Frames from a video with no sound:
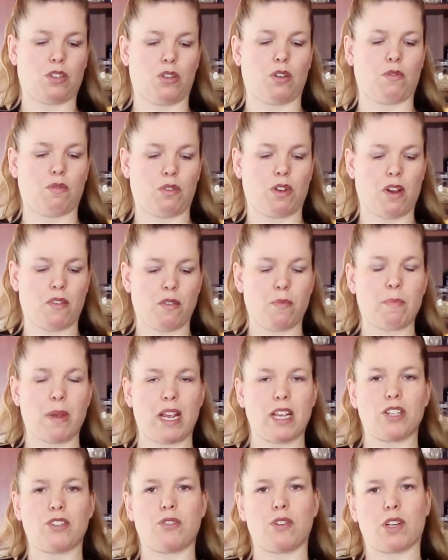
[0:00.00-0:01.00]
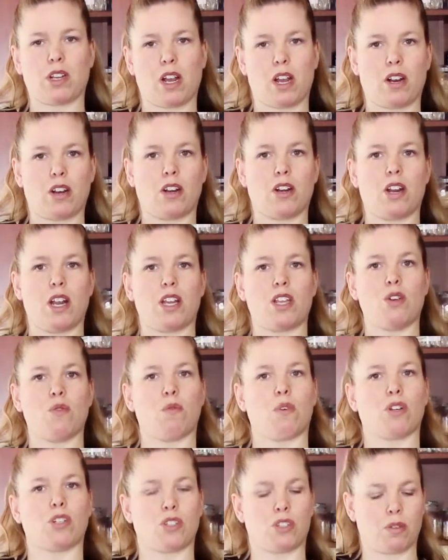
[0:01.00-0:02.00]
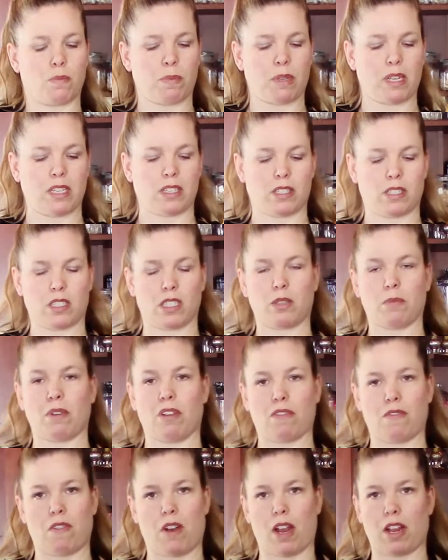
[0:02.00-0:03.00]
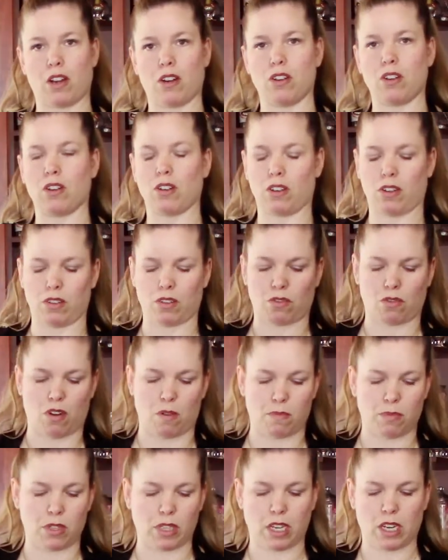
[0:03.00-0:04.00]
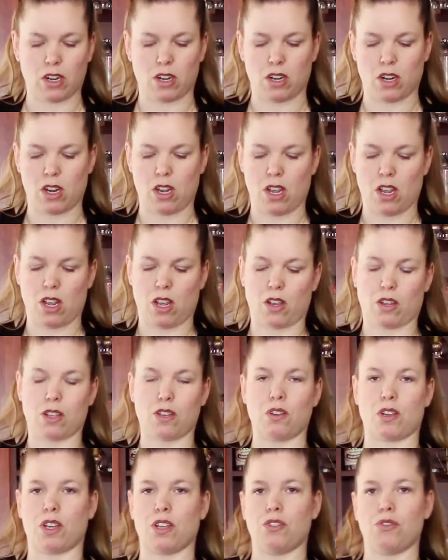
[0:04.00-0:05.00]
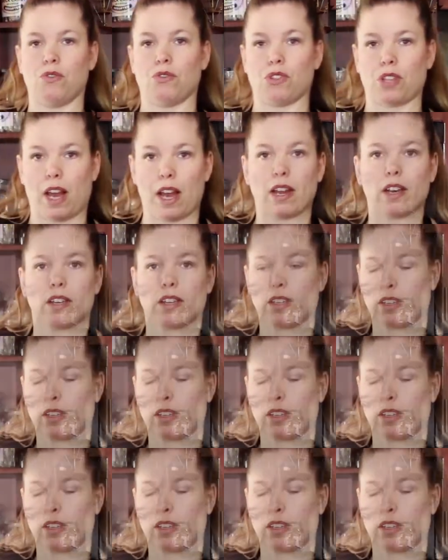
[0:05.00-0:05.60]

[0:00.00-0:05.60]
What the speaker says: If you have a pastry cutter and you want your pieces to be finer, your crumble here, you can use that.